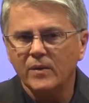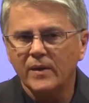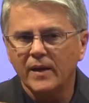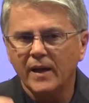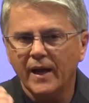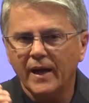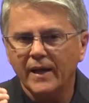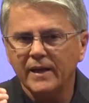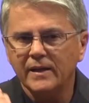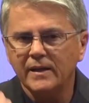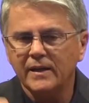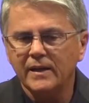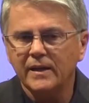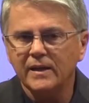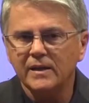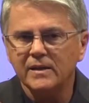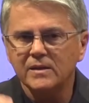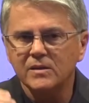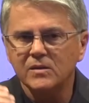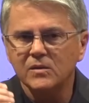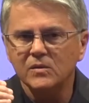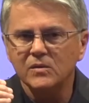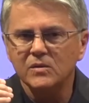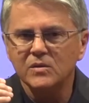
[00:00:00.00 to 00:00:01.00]
that I
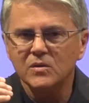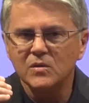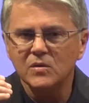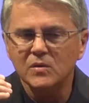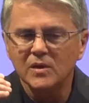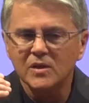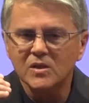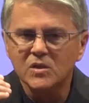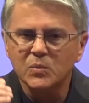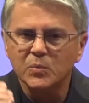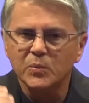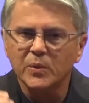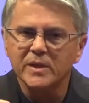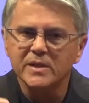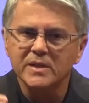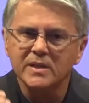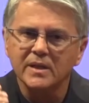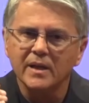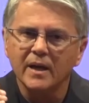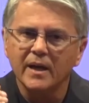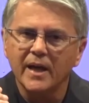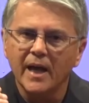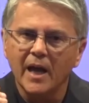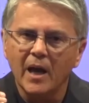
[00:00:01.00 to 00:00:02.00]
need to, to express to
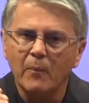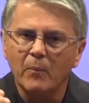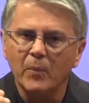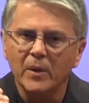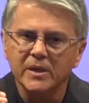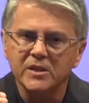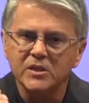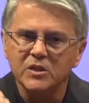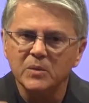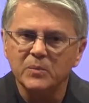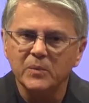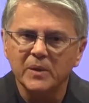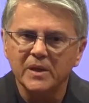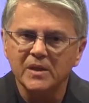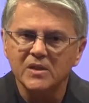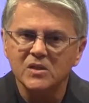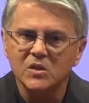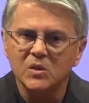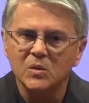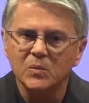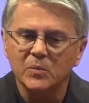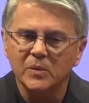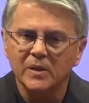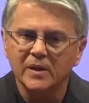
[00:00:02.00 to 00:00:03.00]
God how much He means
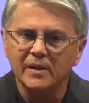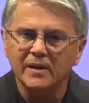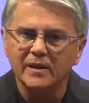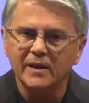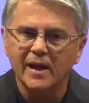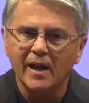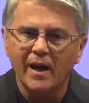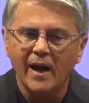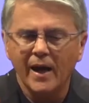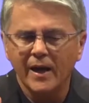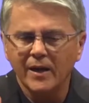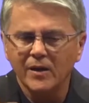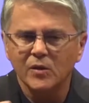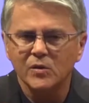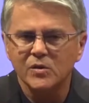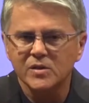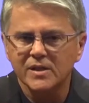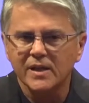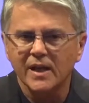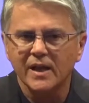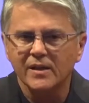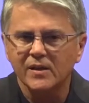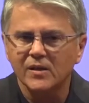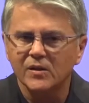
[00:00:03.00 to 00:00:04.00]
to me. Now, I
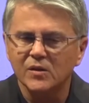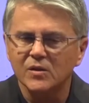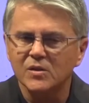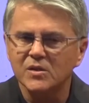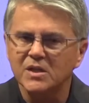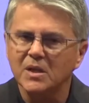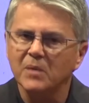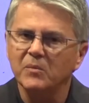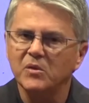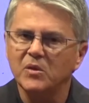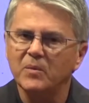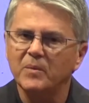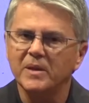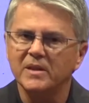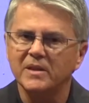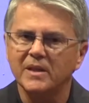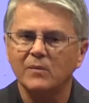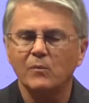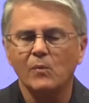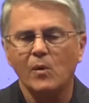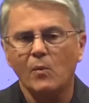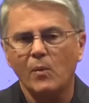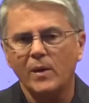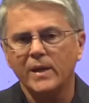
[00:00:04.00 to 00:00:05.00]
understand that there's some of you may
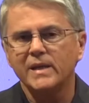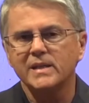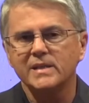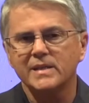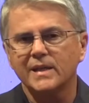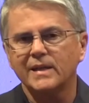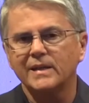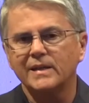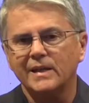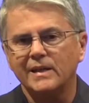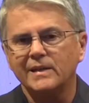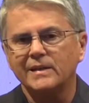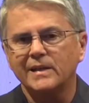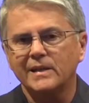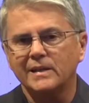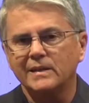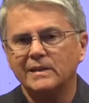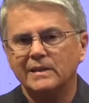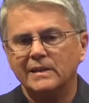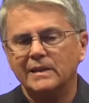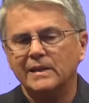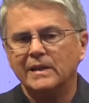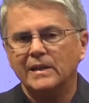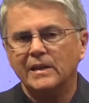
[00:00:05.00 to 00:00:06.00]
think, well, wait a second, I got
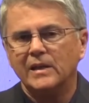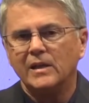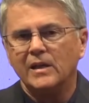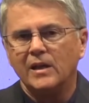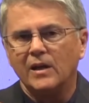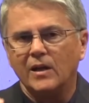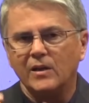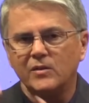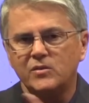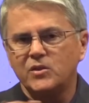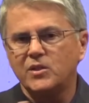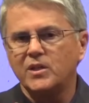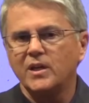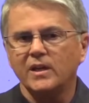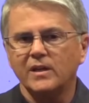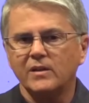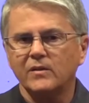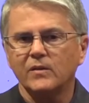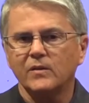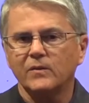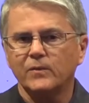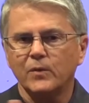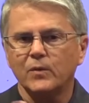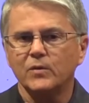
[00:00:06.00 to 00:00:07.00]
a uh, check
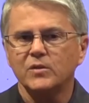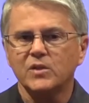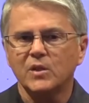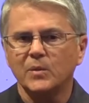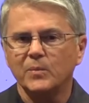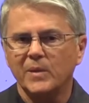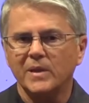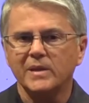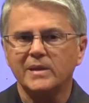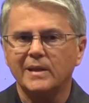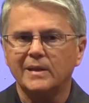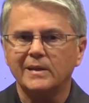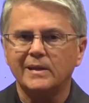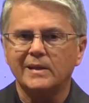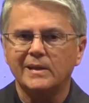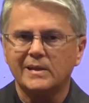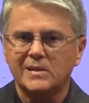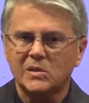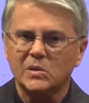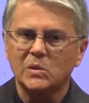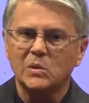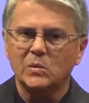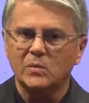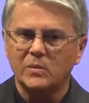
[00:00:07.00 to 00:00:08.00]
the first of the month I get
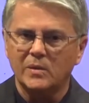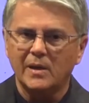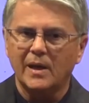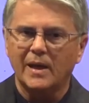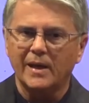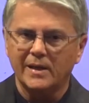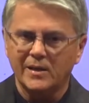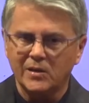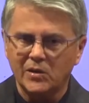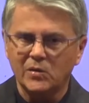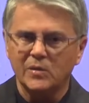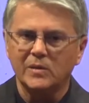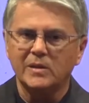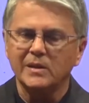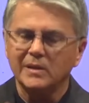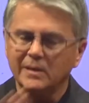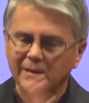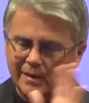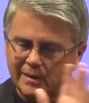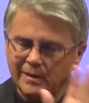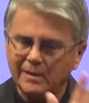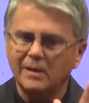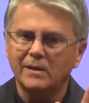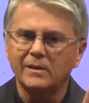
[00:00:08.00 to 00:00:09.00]
so I can do it then.
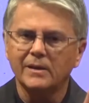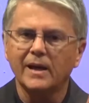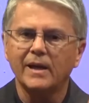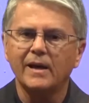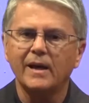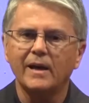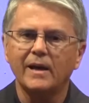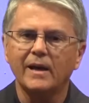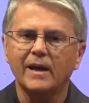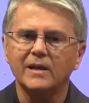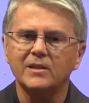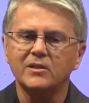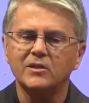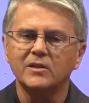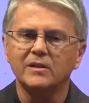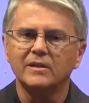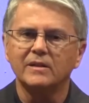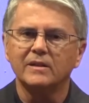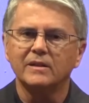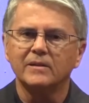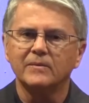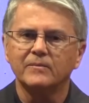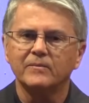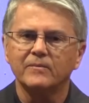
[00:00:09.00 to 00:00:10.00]
Uh, okay, I got you.
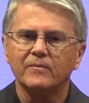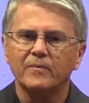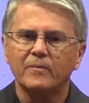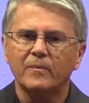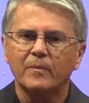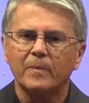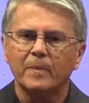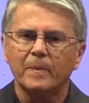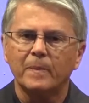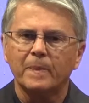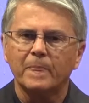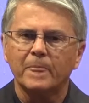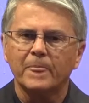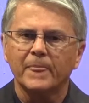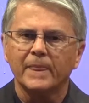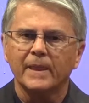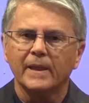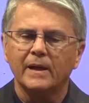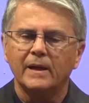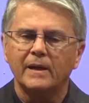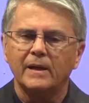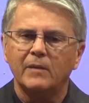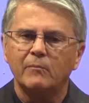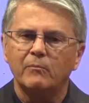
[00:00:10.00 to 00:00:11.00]

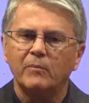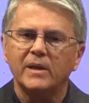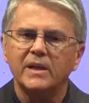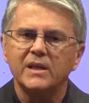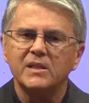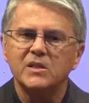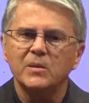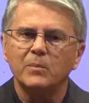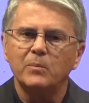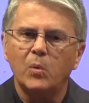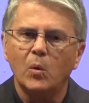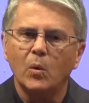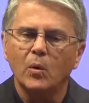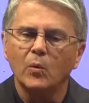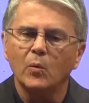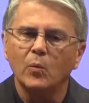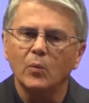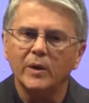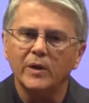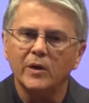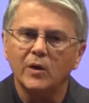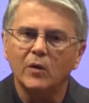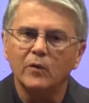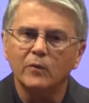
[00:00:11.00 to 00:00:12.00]
But it's important
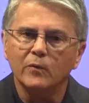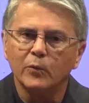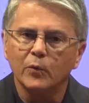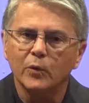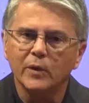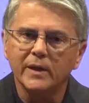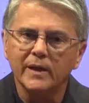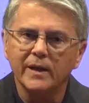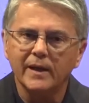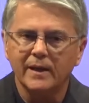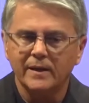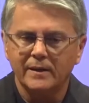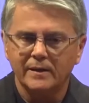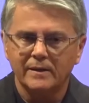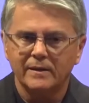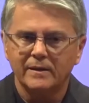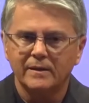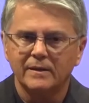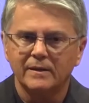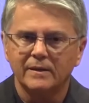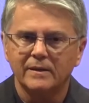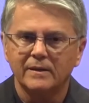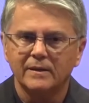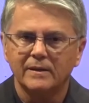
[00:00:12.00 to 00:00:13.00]
we don't forget.
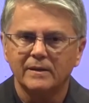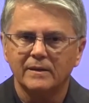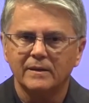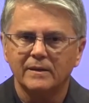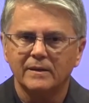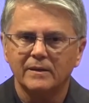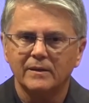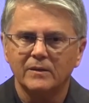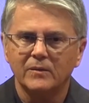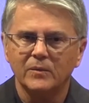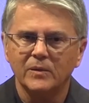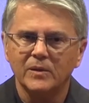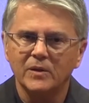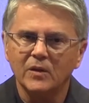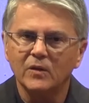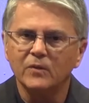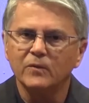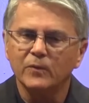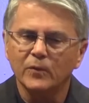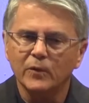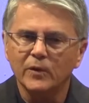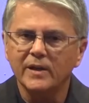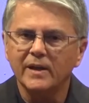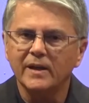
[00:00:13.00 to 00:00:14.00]
We
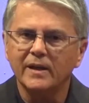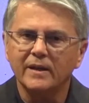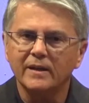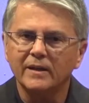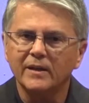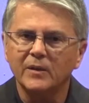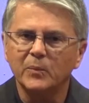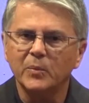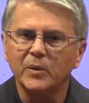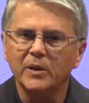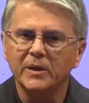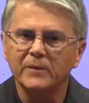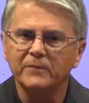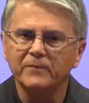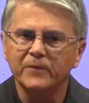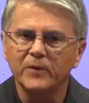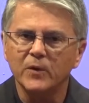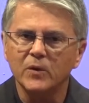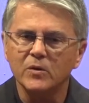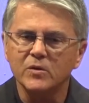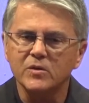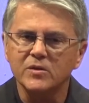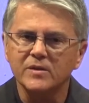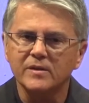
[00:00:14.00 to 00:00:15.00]
don't forget to put Him
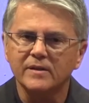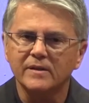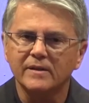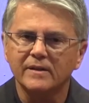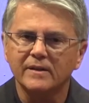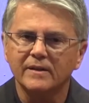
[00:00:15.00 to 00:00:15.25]
first.